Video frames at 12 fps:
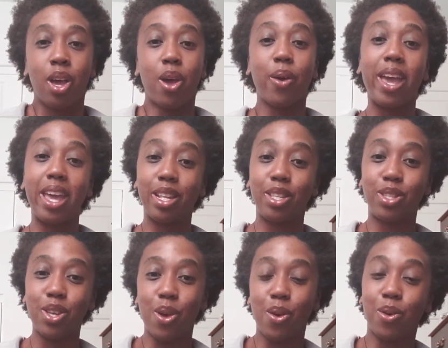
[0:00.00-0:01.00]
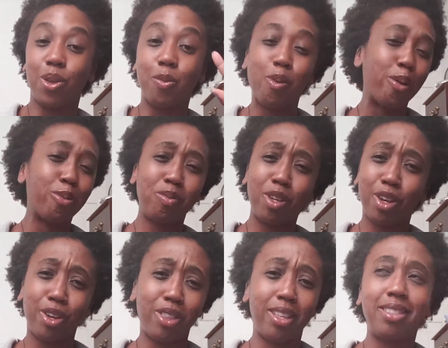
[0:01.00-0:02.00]
Okay, so you probably
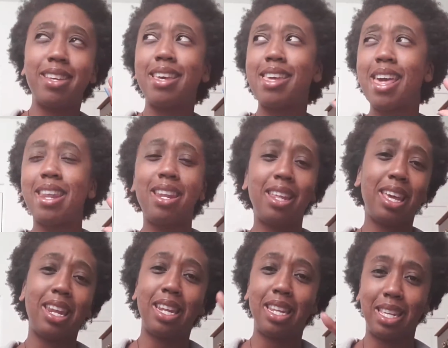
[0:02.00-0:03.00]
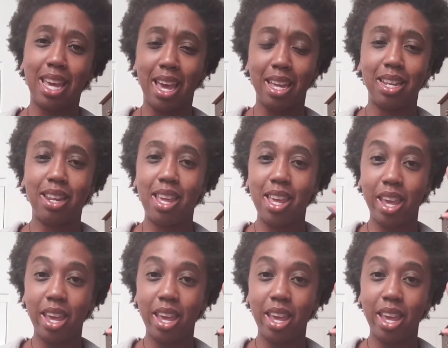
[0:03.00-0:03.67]
heard this again and again and again.